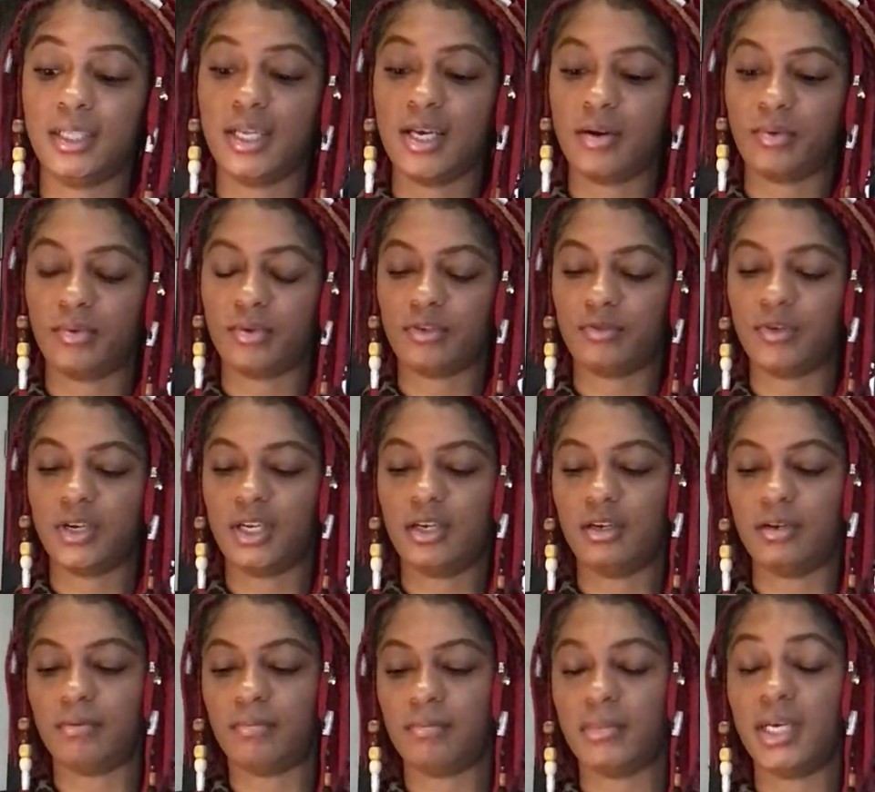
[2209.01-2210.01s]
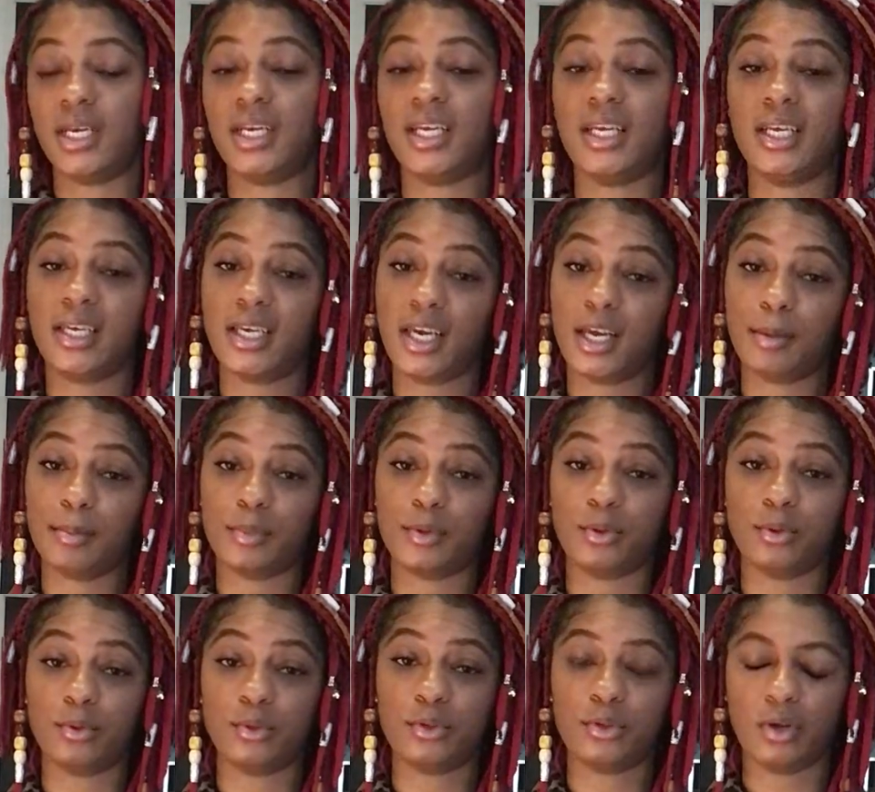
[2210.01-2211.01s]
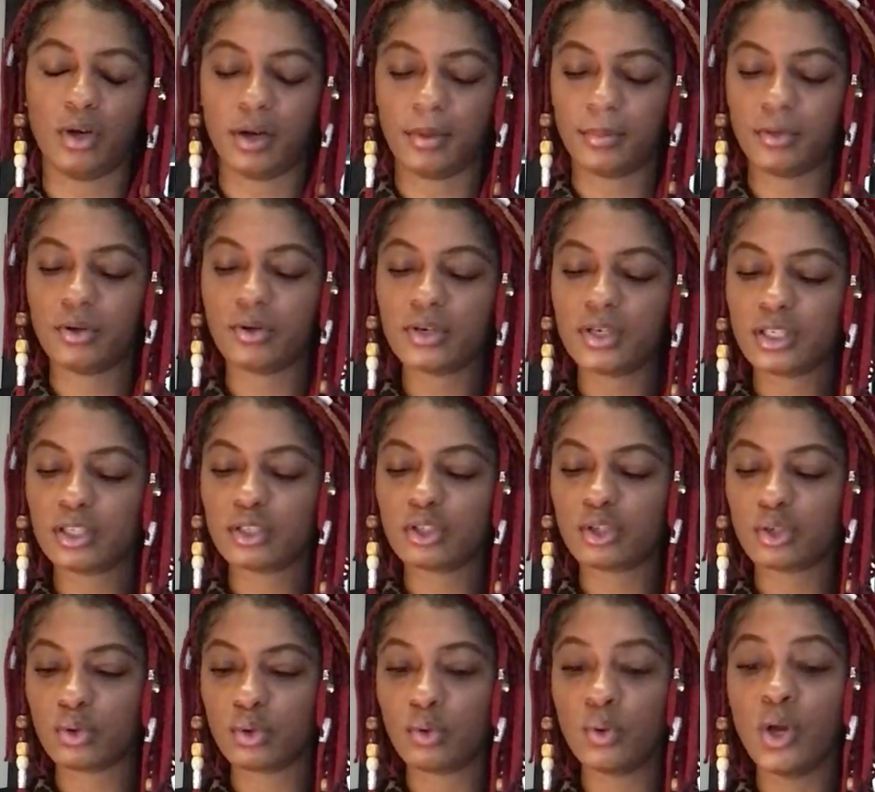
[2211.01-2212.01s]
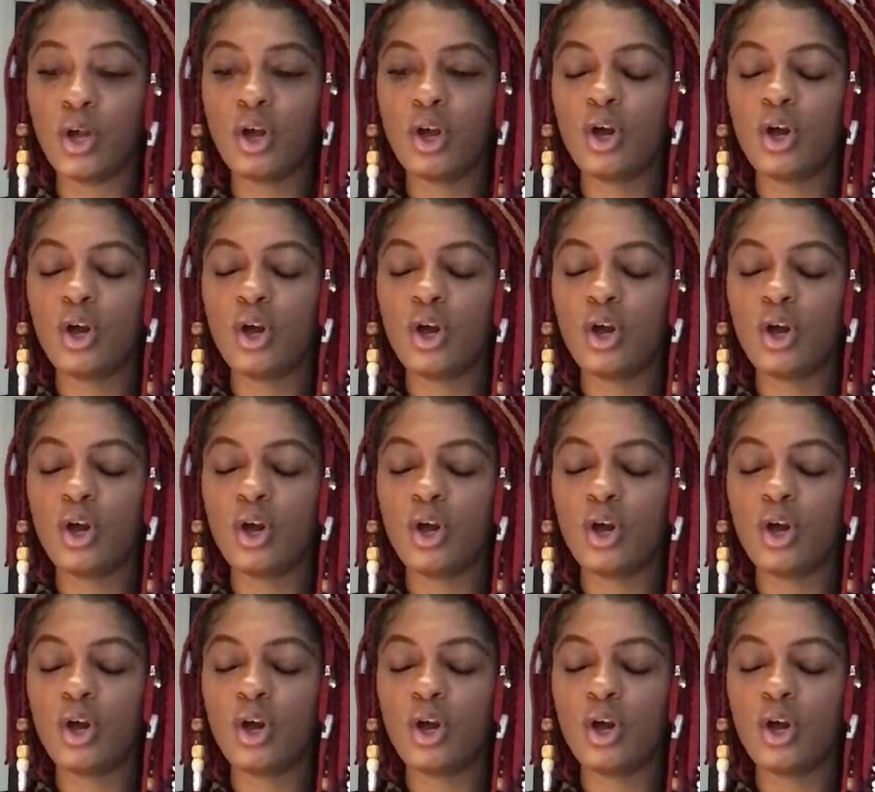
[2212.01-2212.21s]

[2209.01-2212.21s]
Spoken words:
That was random, but it came through, so I'm going to